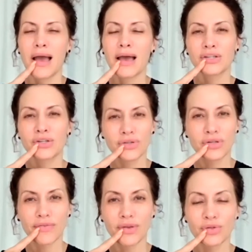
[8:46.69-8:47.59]
Ask
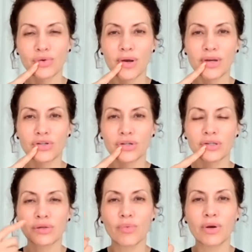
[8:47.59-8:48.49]
yourself those
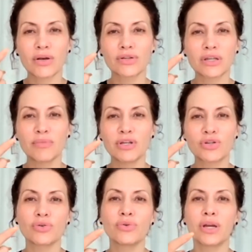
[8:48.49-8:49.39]
questions. What else could be
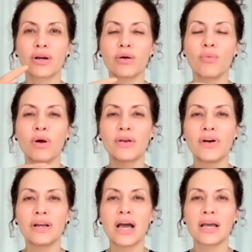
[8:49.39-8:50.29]
true here? What have
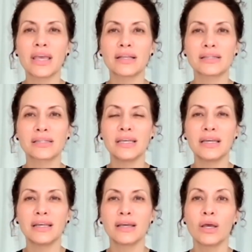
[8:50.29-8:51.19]
I not yet
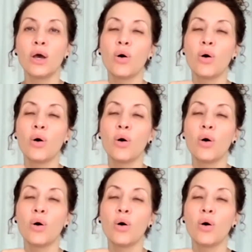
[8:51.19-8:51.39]
seen?